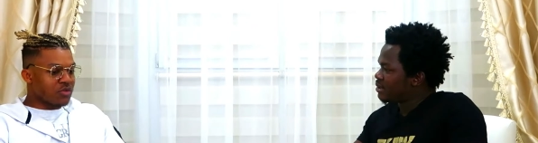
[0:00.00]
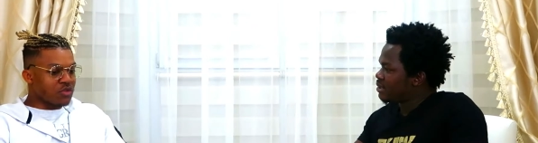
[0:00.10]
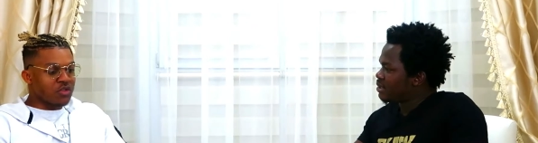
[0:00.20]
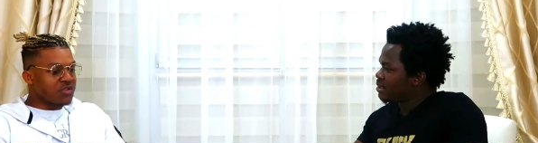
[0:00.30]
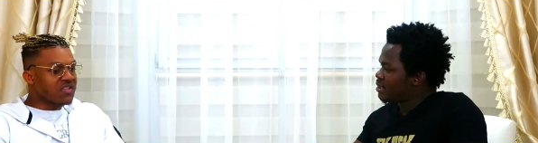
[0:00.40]

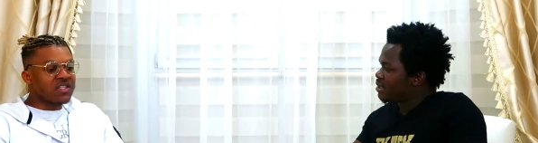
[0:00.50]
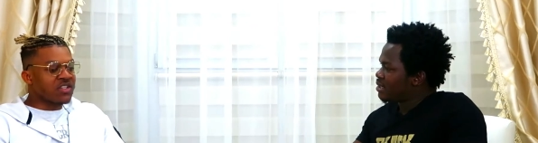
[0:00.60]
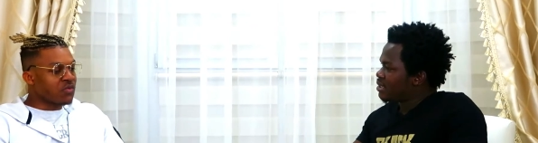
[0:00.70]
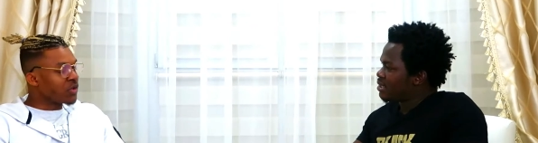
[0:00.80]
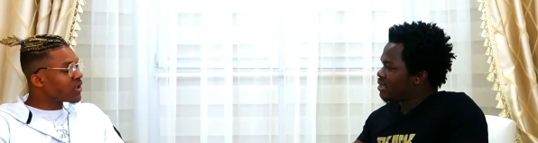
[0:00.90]
Speaker 1: you don't
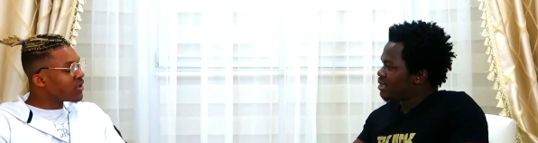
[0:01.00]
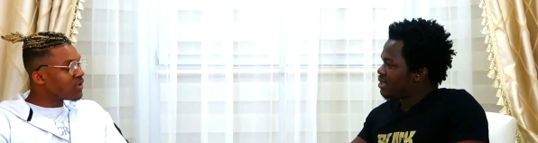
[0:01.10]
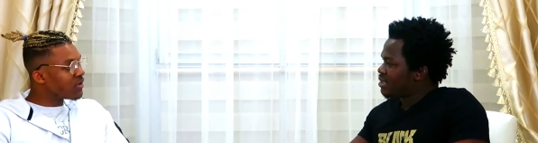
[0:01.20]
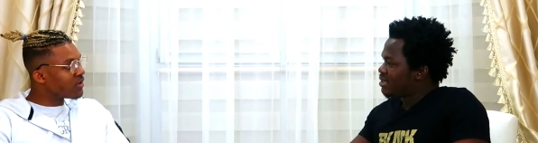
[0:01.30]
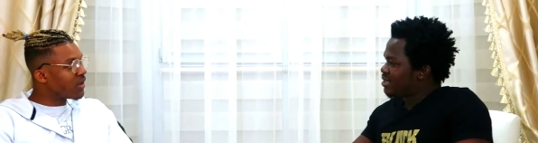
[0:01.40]
see that's work.
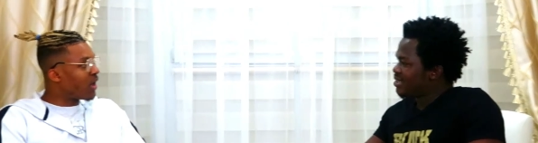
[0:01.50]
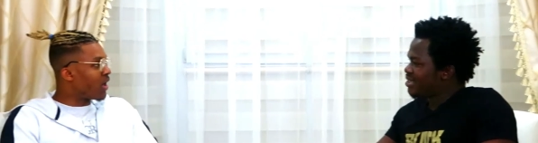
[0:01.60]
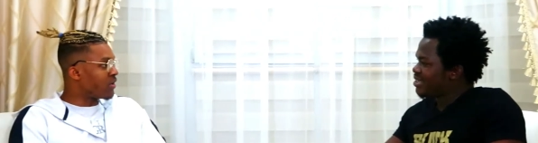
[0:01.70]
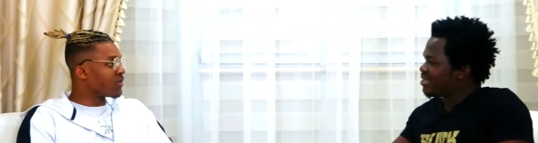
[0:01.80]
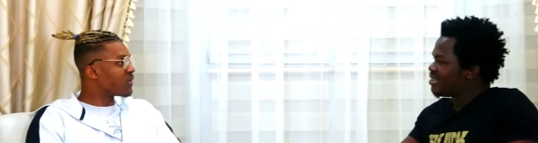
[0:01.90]

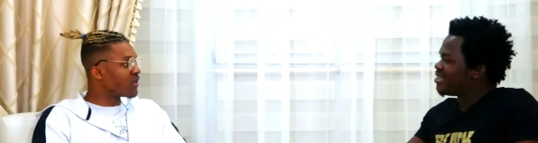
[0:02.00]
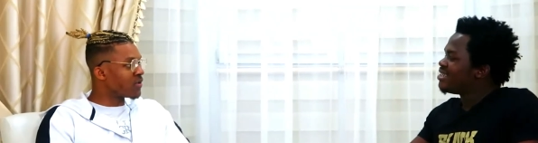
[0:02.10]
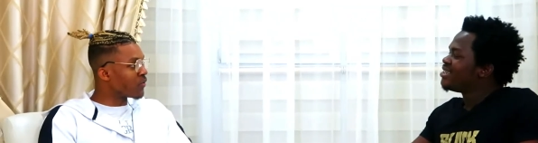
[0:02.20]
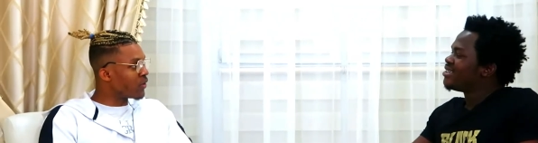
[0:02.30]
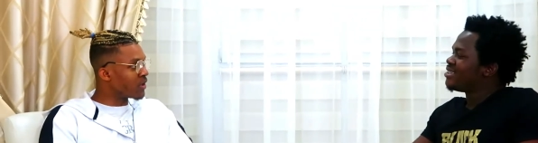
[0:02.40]
I don't
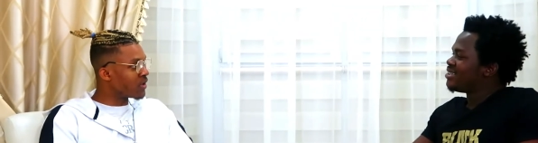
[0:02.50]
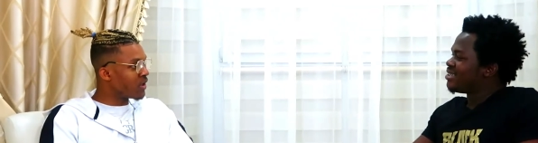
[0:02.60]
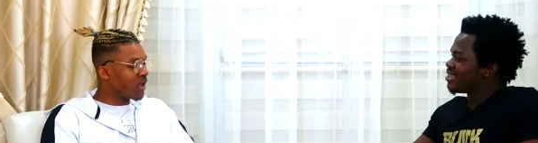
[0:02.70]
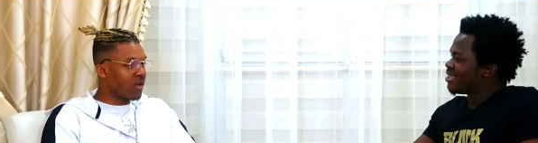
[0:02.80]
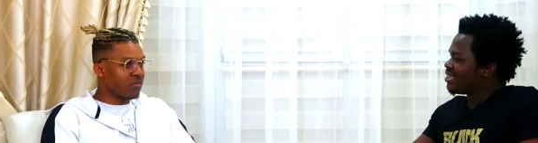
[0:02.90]
see that's work.
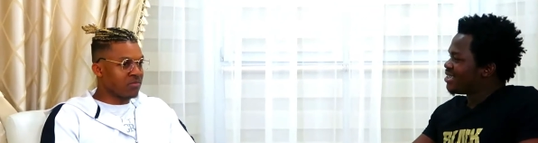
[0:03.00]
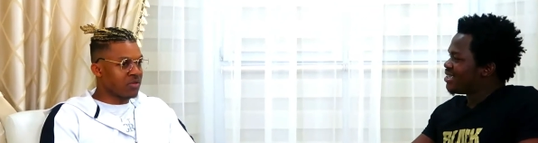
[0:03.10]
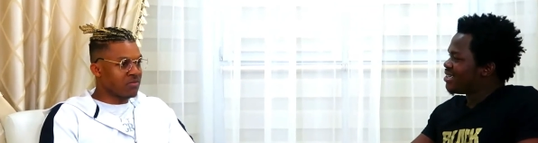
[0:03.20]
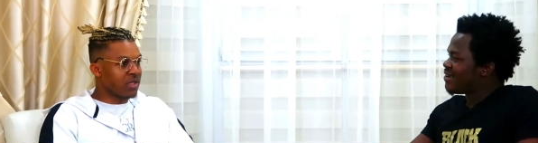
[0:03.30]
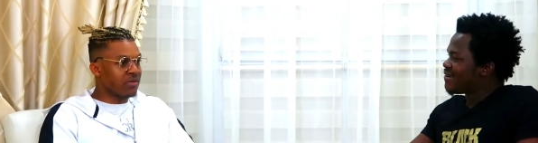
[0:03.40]

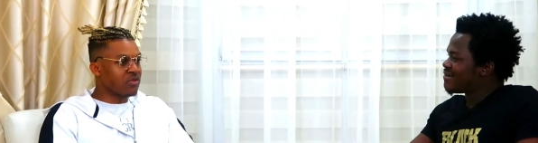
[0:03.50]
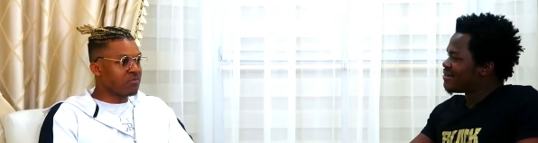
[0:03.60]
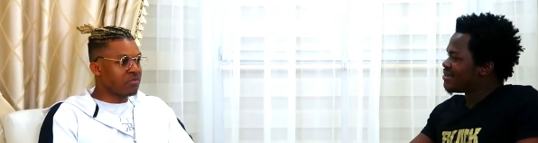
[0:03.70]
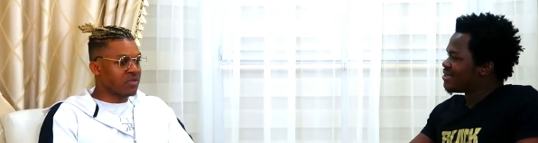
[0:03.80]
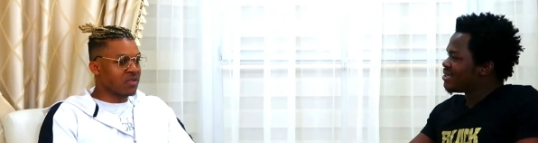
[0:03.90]
Um,
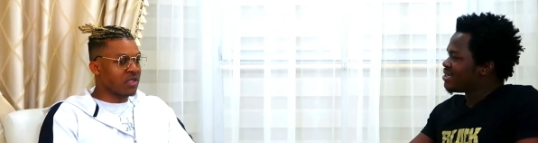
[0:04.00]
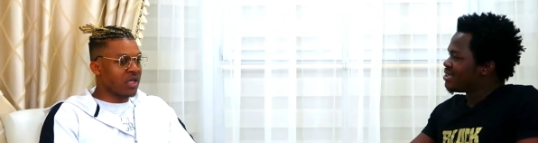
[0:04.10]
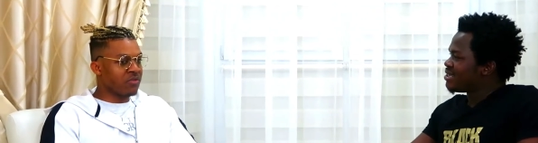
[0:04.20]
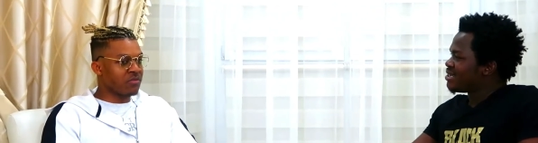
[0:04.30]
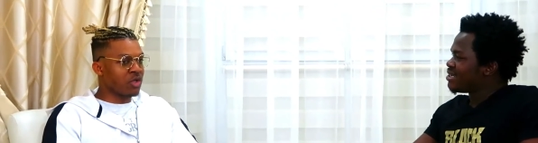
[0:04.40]
sometimes you
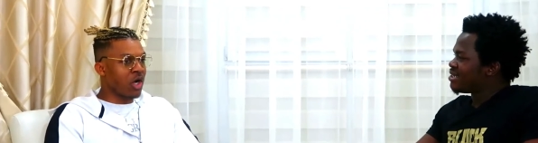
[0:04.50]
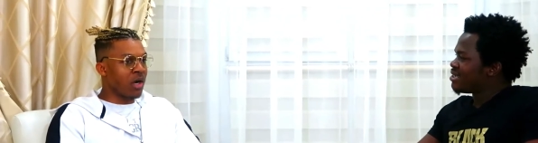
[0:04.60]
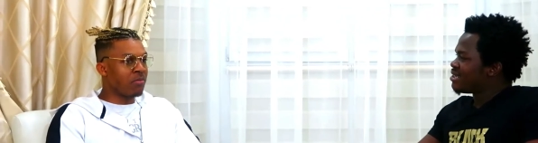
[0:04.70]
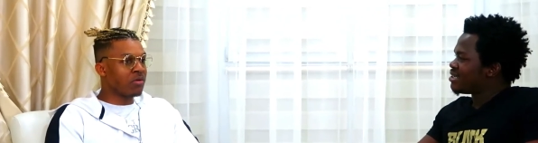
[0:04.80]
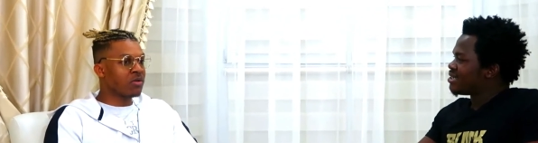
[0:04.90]
basically have to be
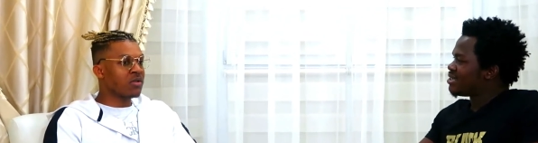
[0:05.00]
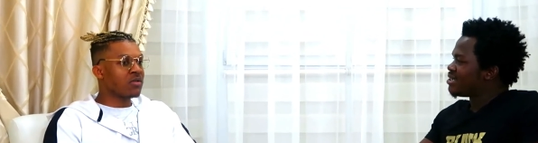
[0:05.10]
up